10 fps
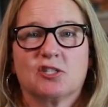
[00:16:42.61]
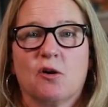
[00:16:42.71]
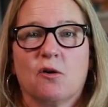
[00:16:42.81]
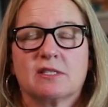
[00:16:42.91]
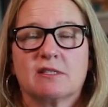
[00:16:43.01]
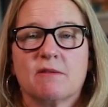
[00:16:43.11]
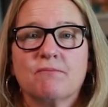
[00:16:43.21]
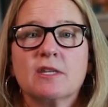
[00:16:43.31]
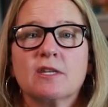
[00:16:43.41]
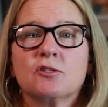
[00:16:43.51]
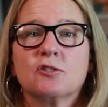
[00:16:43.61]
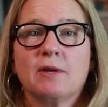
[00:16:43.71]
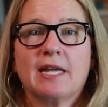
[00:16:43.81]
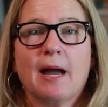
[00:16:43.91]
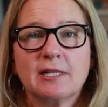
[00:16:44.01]
So we
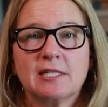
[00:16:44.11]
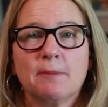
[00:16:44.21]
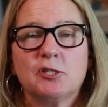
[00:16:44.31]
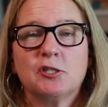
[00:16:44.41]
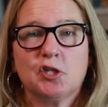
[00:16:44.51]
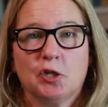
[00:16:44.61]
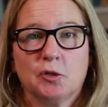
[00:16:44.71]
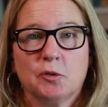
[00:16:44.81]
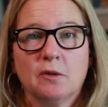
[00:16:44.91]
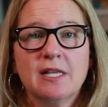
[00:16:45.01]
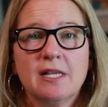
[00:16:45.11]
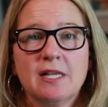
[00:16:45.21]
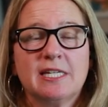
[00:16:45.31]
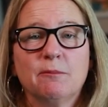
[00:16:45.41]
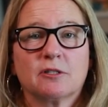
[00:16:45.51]
got picked up at 2.
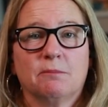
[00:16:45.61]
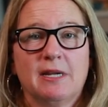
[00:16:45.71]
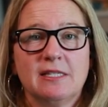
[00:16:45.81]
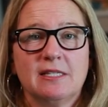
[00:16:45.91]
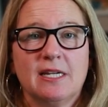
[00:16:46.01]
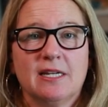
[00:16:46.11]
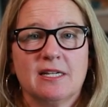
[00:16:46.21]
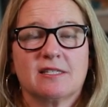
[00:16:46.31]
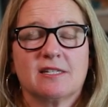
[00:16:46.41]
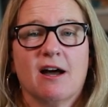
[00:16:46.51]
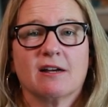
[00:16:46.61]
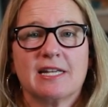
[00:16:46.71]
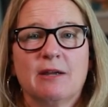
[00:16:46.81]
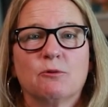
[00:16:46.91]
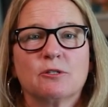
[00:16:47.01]
Tim looked amazing in his tux.
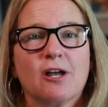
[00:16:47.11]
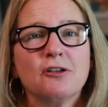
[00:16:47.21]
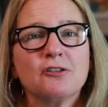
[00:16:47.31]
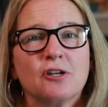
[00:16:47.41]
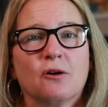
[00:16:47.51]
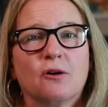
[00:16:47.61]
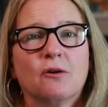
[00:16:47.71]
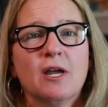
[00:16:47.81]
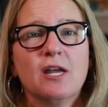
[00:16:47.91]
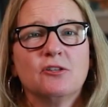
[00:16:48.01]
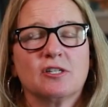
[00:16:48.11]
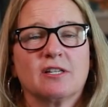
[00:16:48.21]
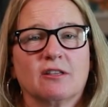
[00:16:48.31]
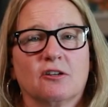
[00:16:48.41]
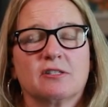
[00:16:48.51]
And it was also, just
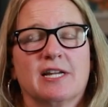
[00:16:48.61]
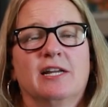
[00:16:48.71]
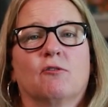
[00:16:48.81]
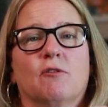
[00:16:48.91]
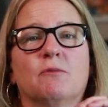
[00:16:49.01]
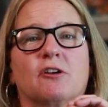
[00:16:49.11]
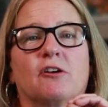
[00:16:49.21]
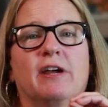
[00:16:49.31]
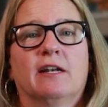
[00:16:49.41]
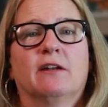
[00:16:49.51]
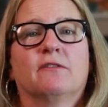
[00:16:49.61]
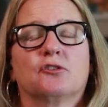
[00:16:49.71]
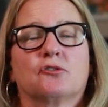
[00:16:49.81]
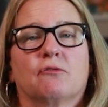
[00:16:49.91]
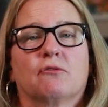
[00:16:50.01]
a little side note, it was our
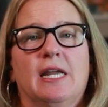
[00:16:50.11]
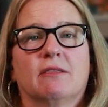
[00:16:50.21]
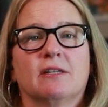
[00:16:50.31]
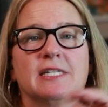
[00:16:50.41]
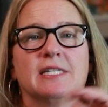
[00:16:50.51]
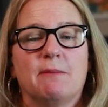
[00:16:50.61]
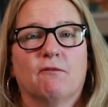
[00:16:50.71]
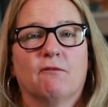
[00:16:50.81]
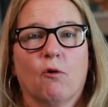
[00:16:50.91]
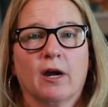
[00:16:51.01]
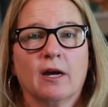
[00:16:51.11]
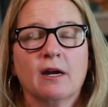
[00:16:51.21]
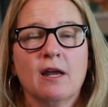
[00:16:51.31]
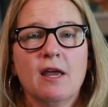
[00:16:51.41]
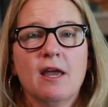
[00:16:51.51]
anniversary the day
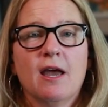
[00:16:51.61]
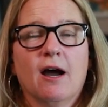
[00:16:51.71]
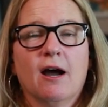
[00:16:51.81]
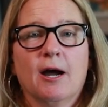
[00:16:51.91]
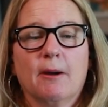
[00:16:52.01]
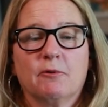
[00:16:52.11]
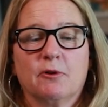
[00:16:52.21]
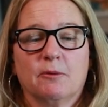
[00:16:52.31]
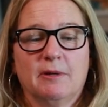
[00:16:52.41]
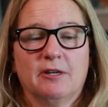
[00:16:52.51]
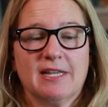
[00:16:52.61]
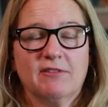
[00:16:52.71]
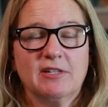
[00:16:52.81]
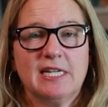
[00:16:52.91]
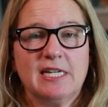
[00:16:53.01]
before. We were married
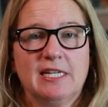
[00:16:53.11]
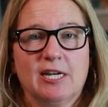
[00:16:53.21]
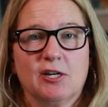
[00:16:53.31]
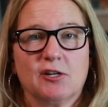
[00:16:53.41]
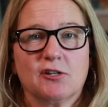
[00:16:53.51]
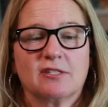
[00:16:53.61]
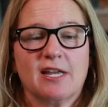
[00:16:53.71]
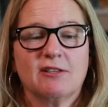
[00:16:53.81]
17 years.